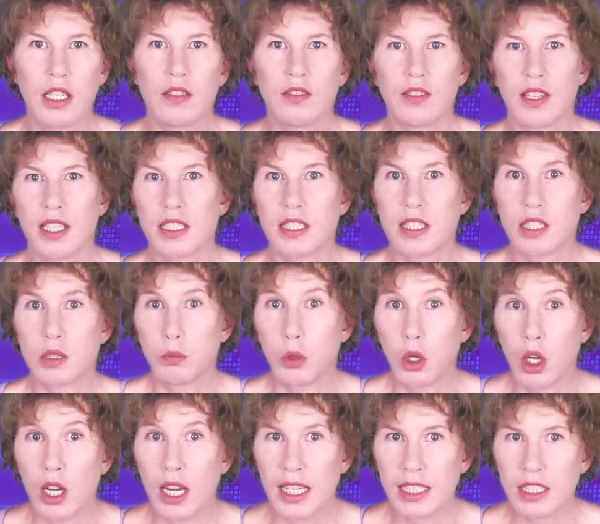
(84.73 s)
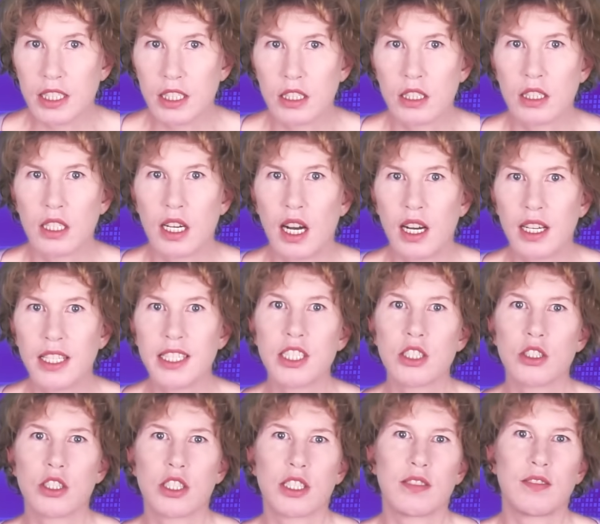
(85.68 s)
That's molecular
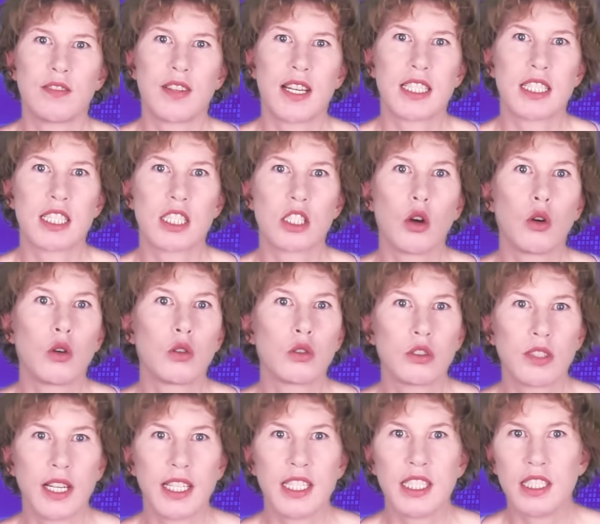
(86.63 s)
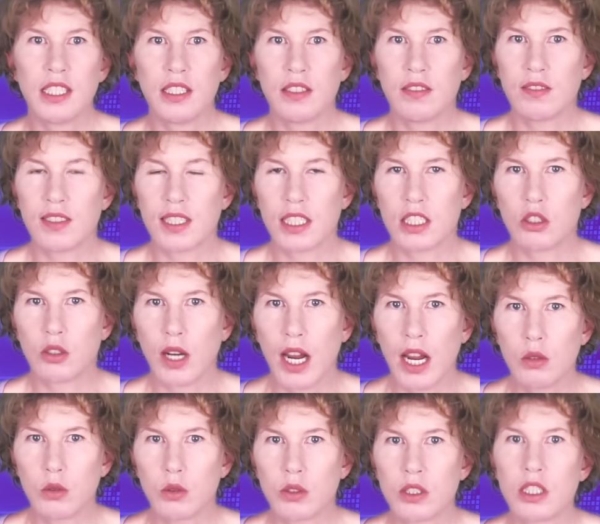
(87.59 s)
hydrogen that's already in the
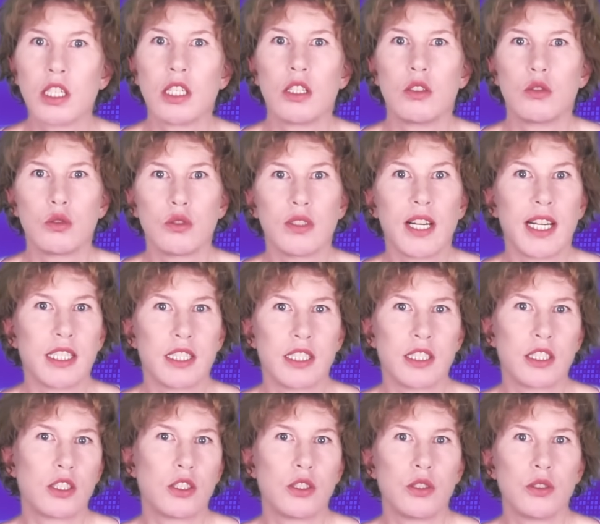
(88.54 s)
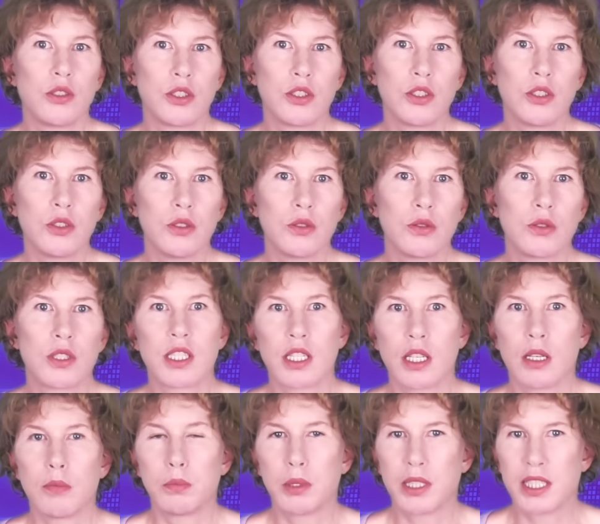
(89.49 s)
ground, ready to use,
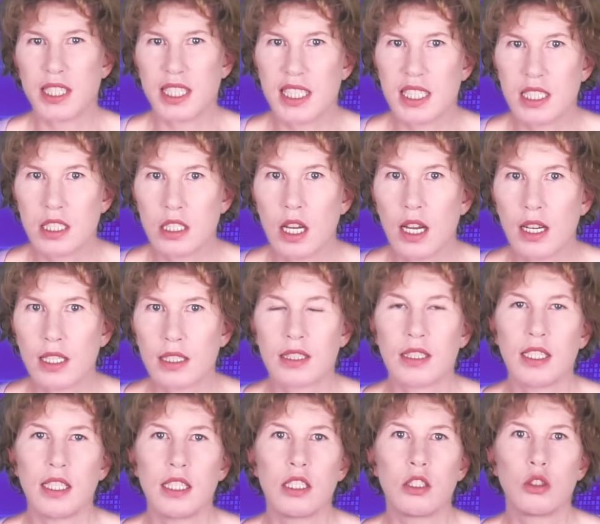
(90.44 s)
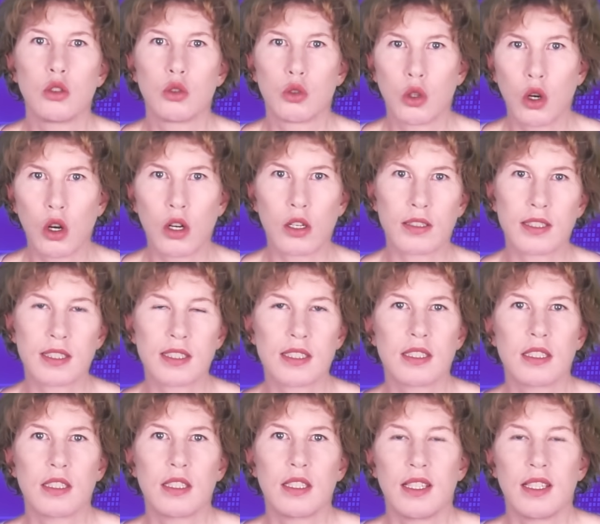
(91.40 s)
but stuck in rocks.